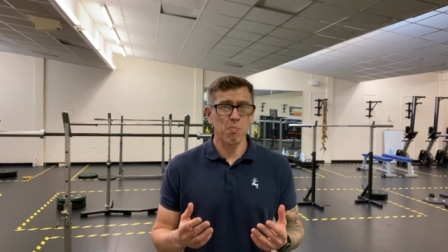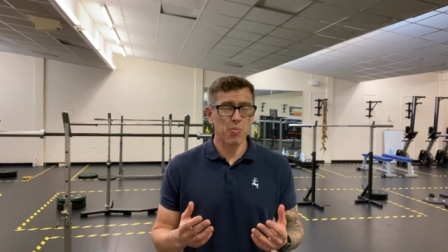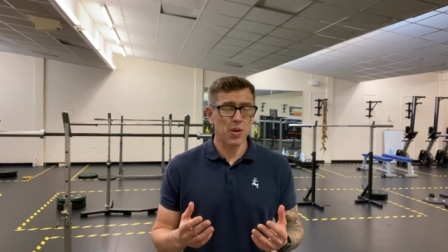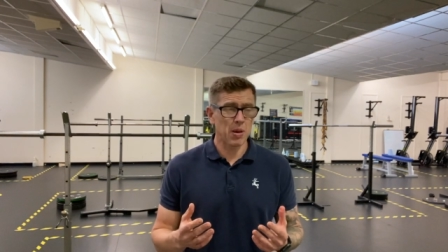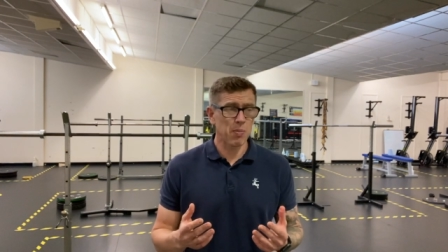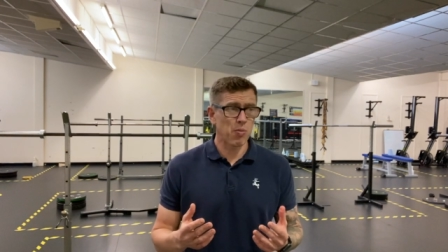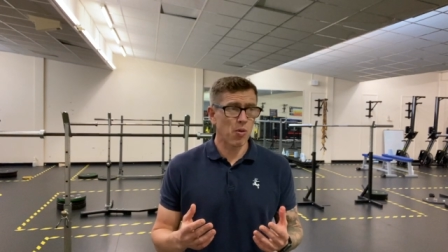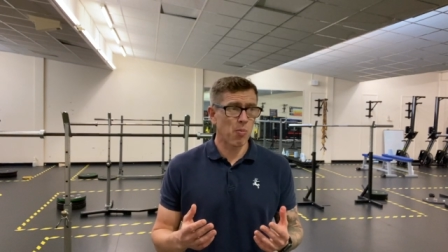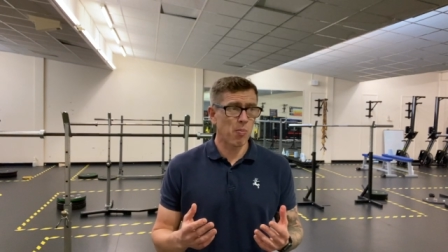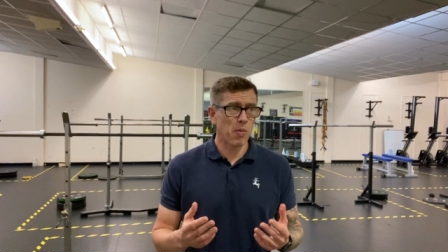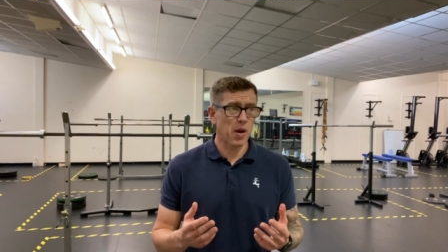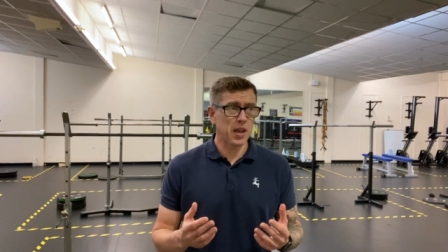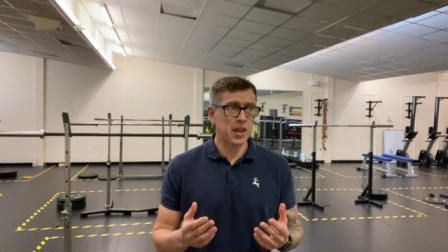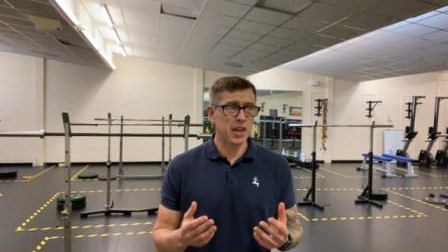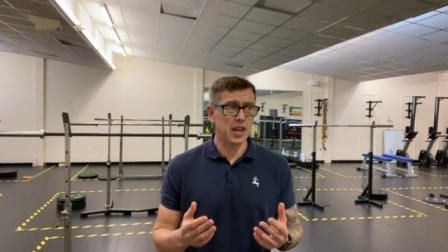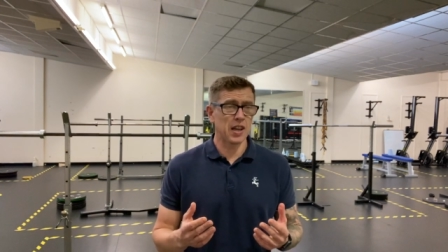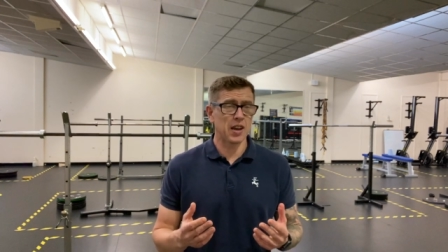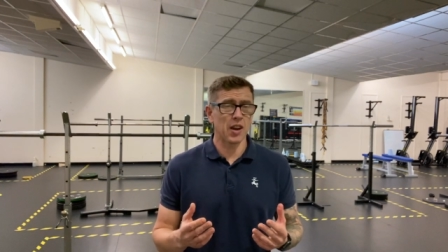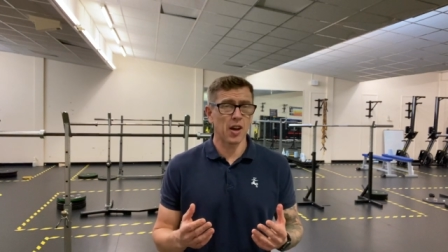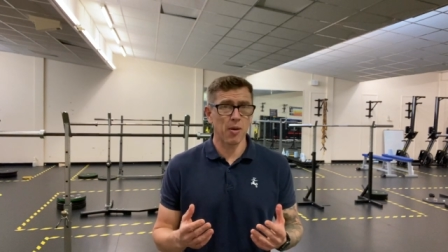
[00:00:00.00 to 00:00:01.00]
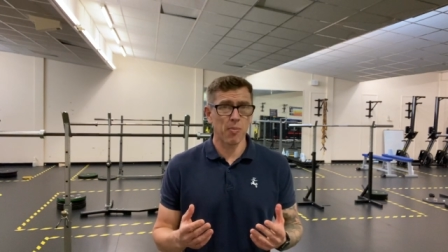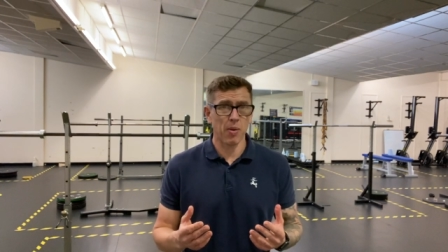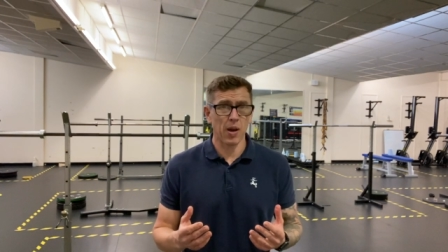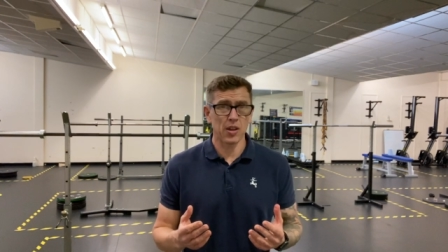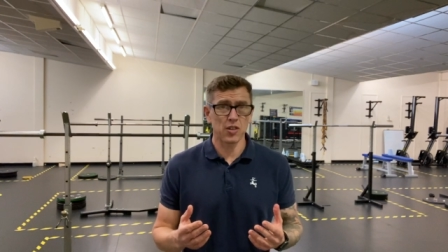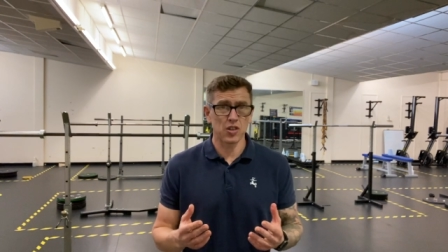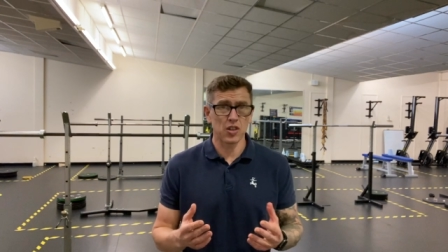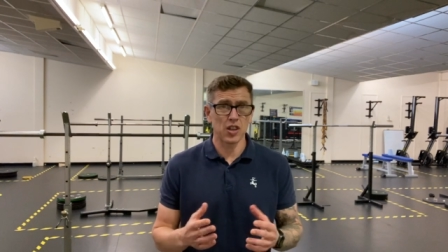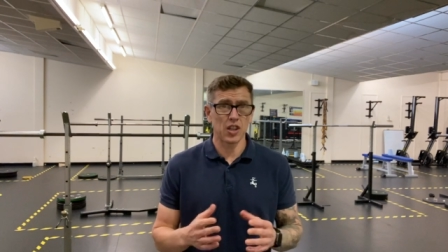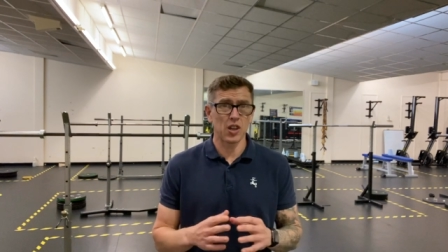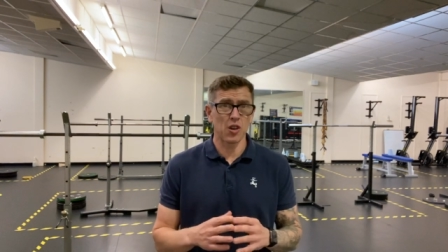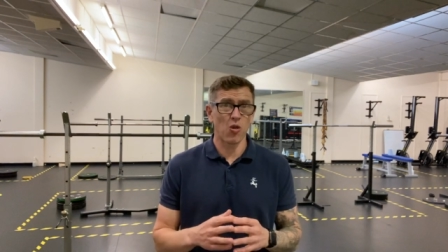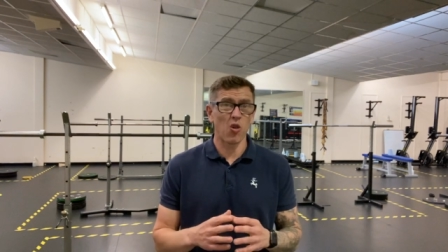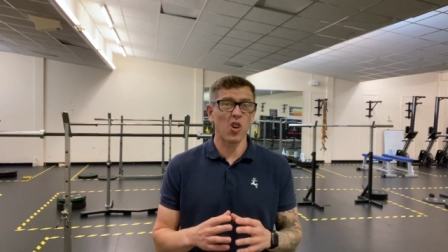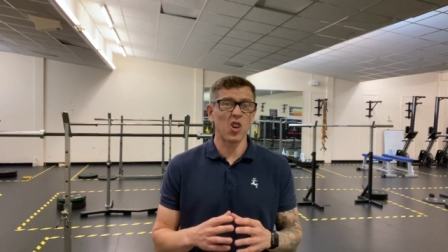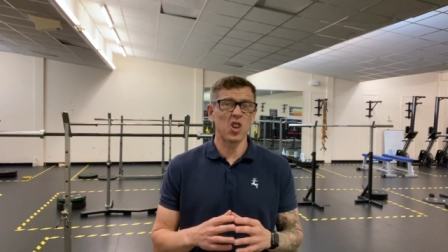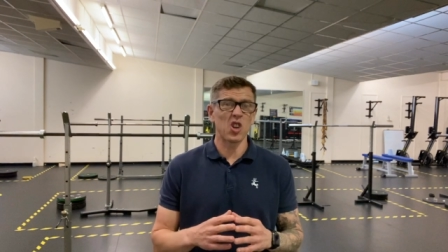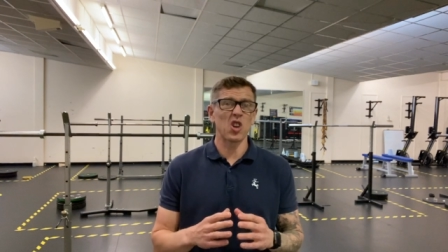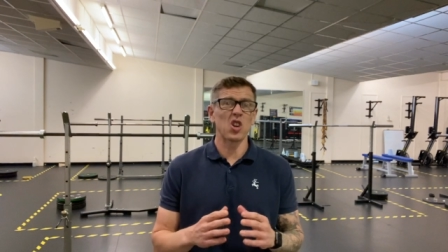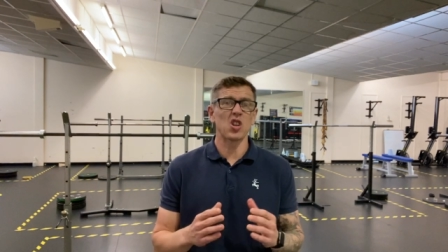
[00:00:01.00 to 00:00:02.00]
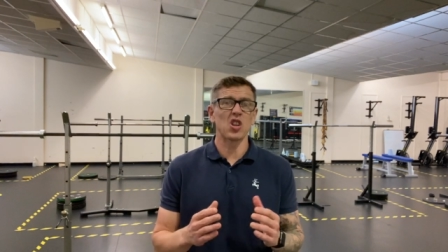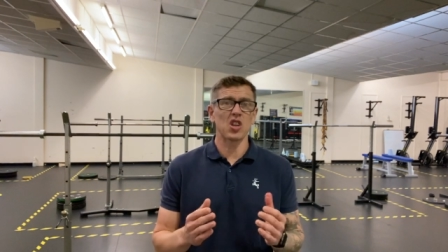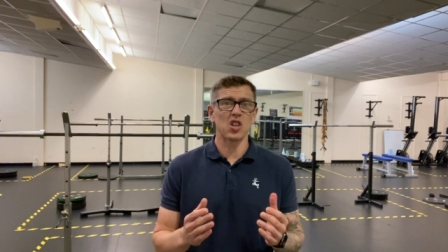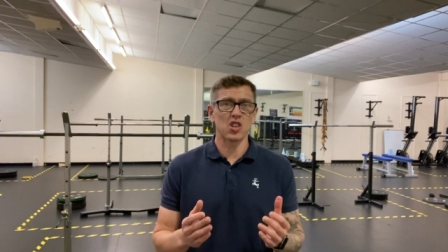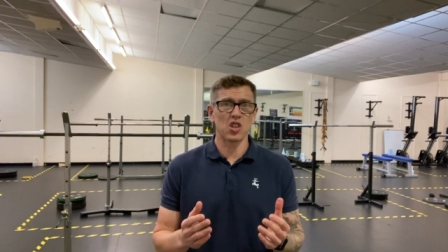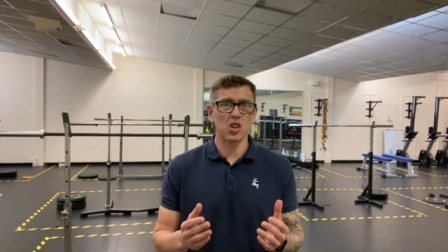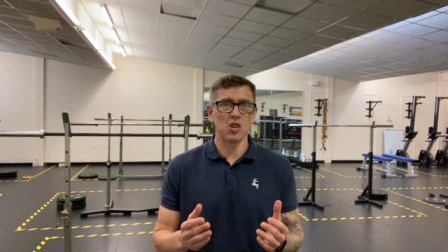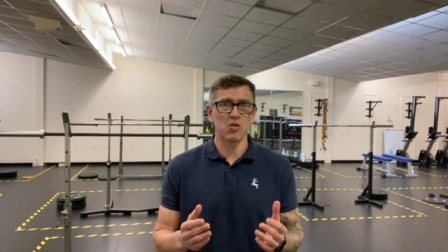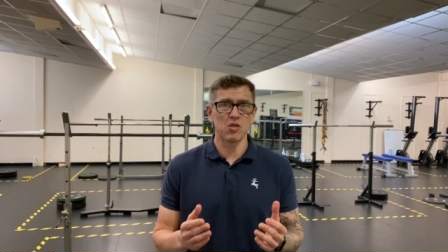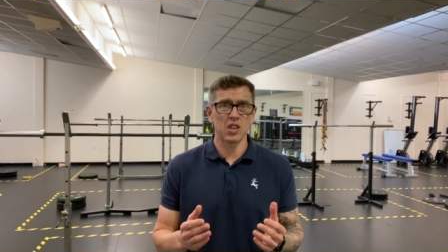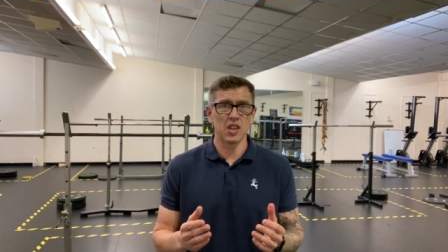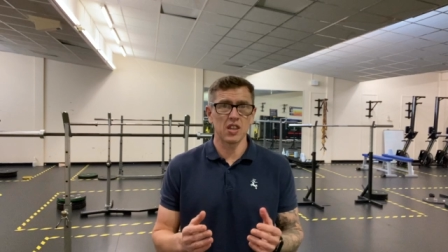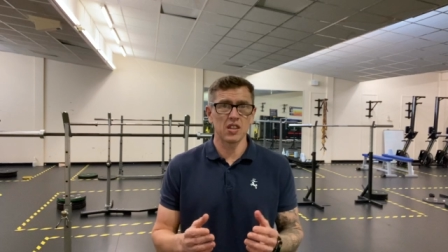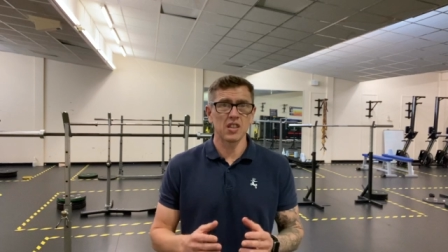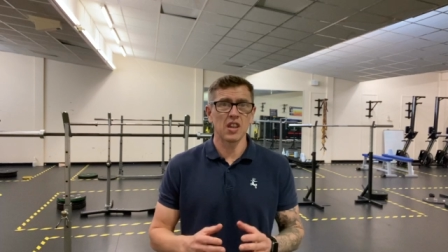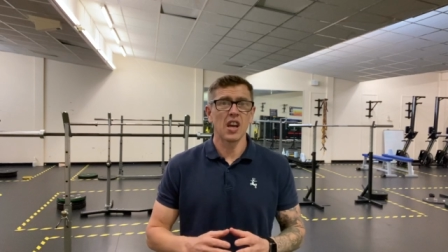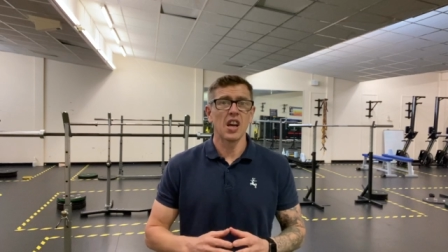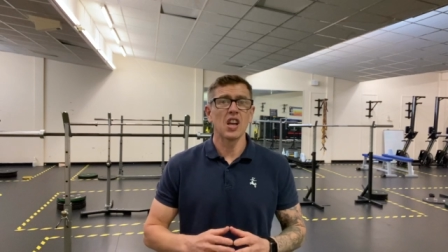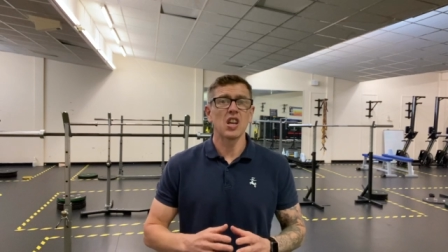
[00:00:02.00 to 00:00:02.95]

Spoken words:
People making up actually quite good excuses